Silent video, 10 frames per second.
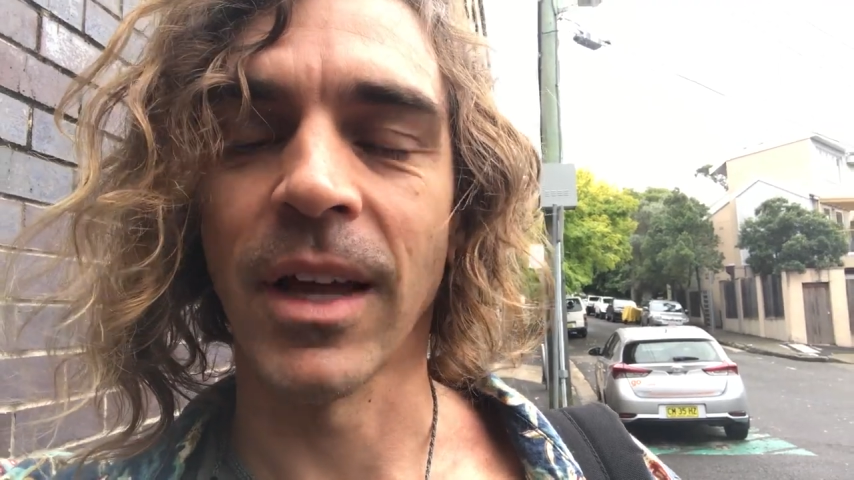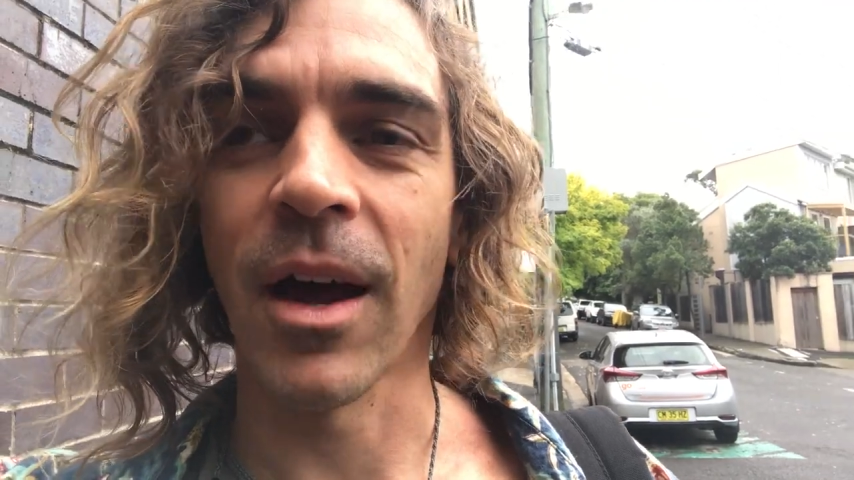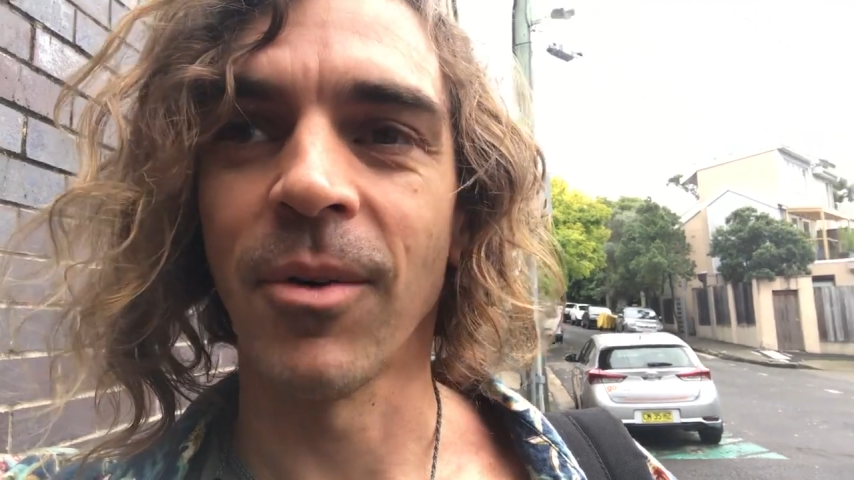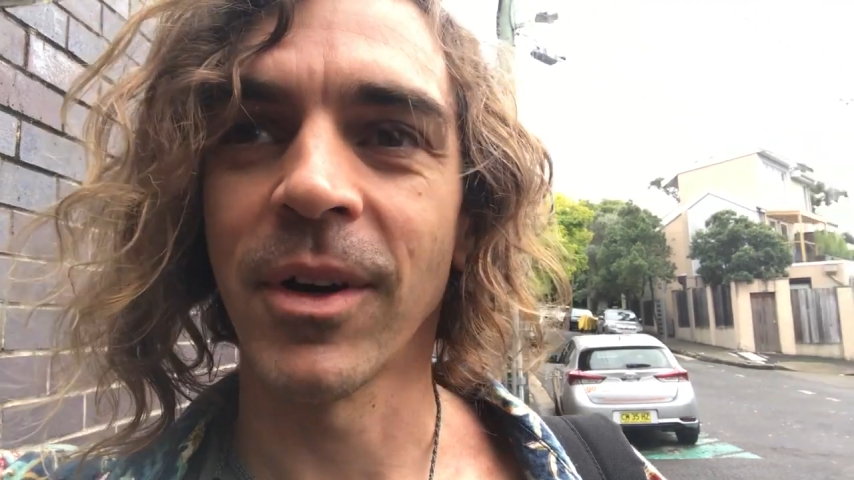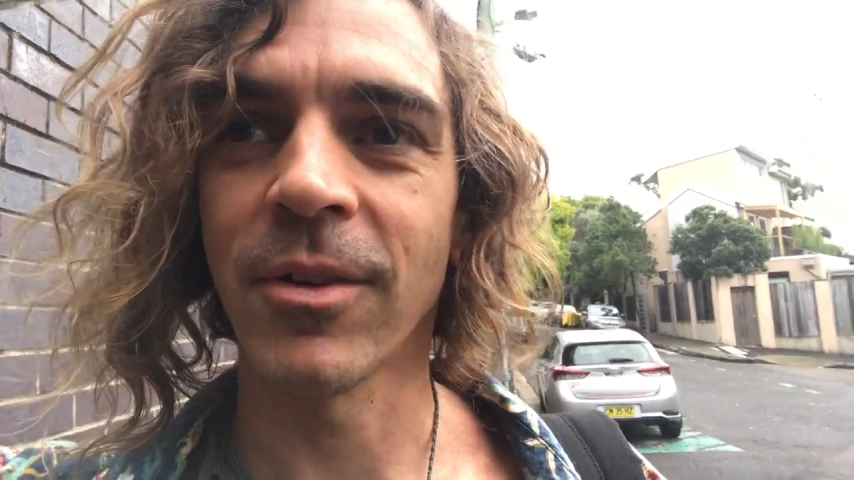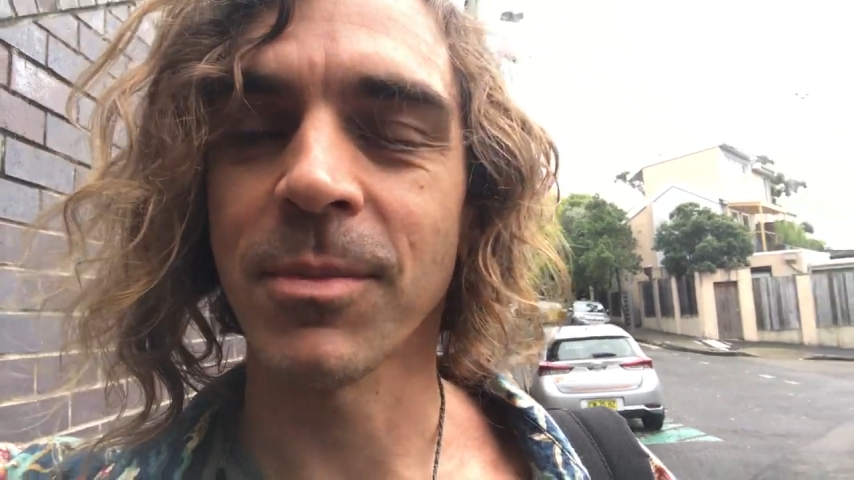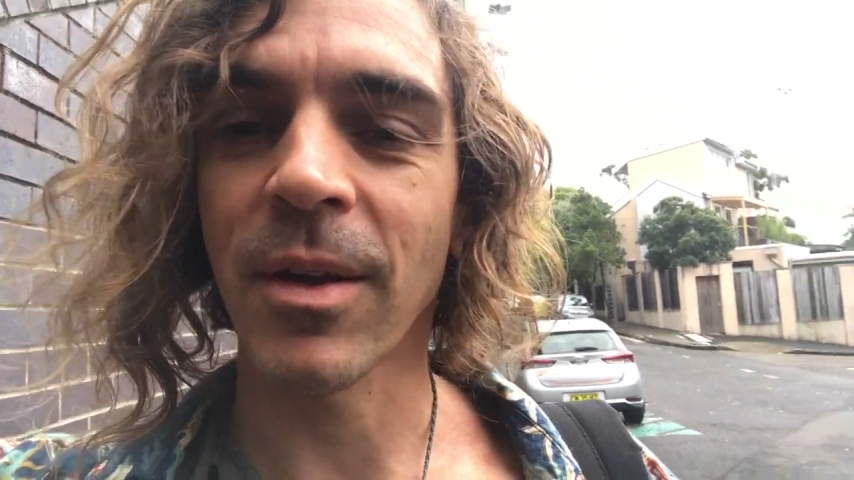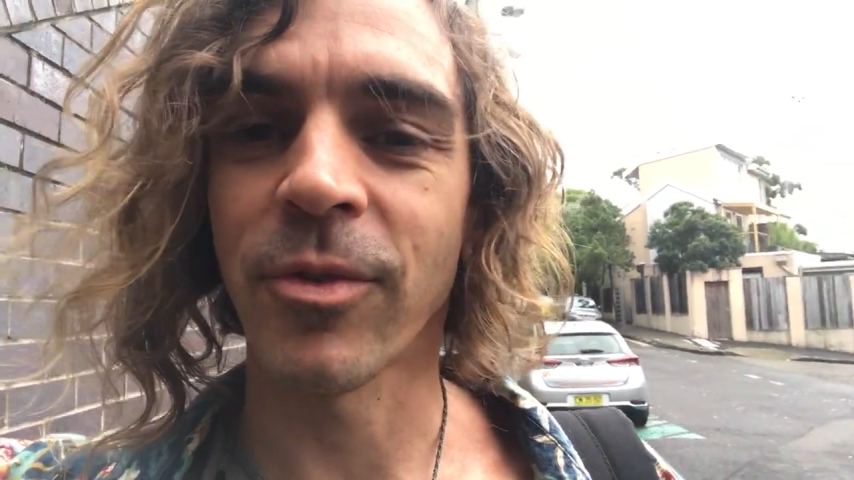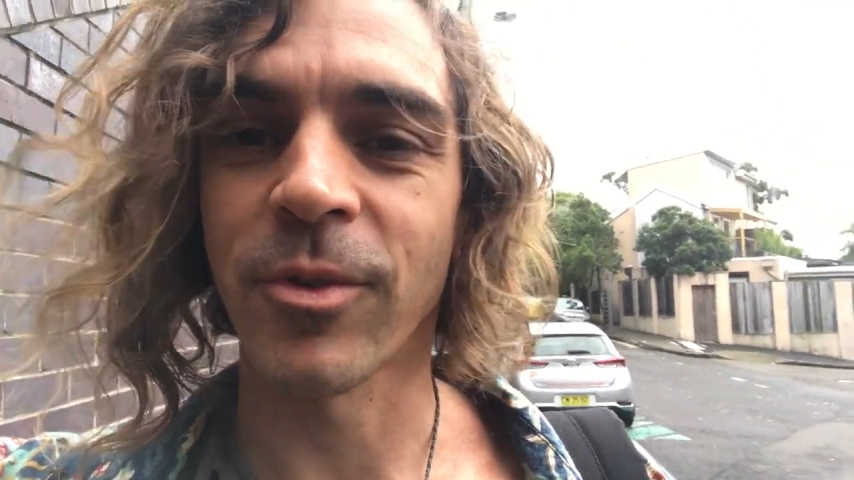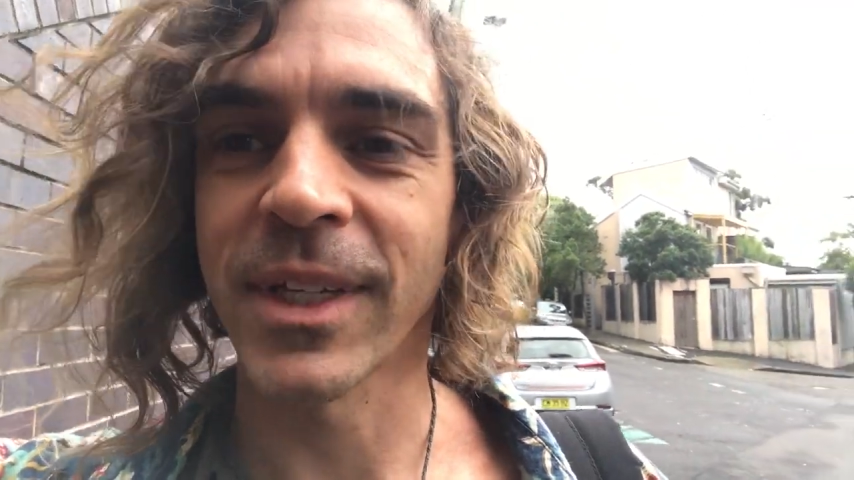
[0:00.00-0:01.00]
uh, when I was
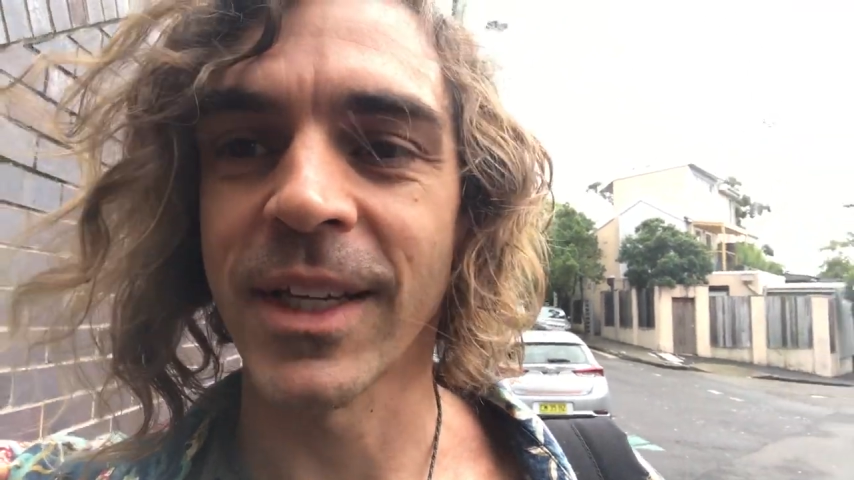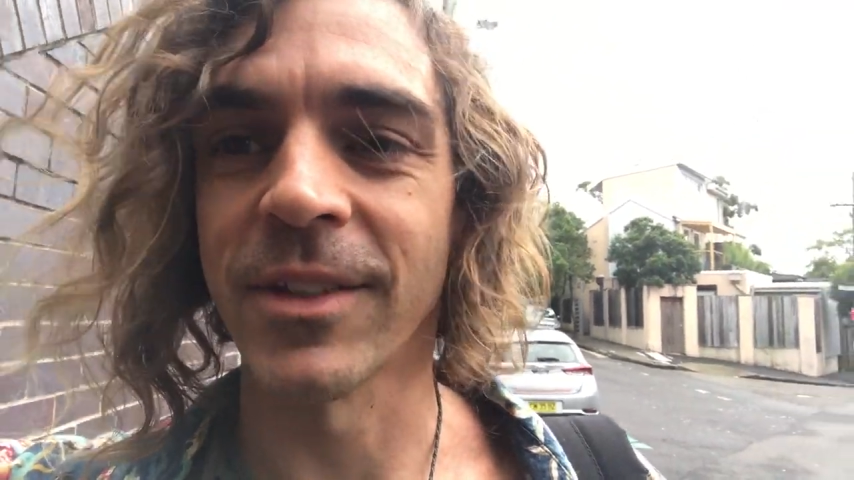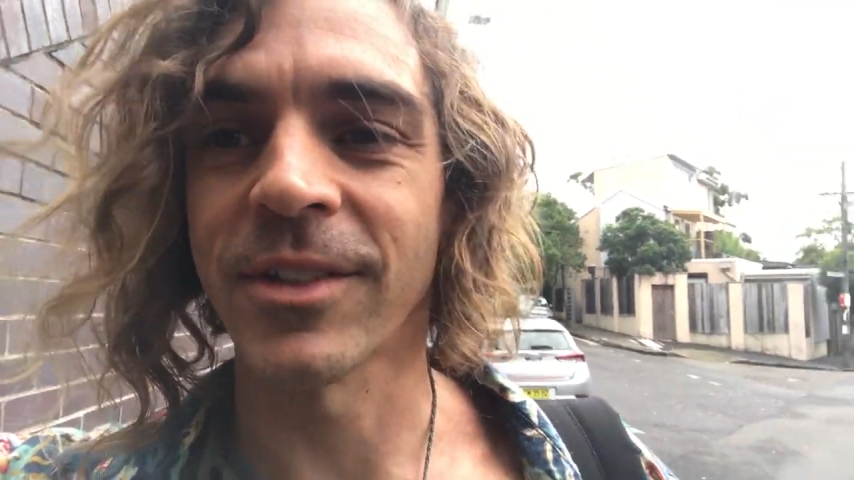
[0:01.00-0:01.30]
about fourteen,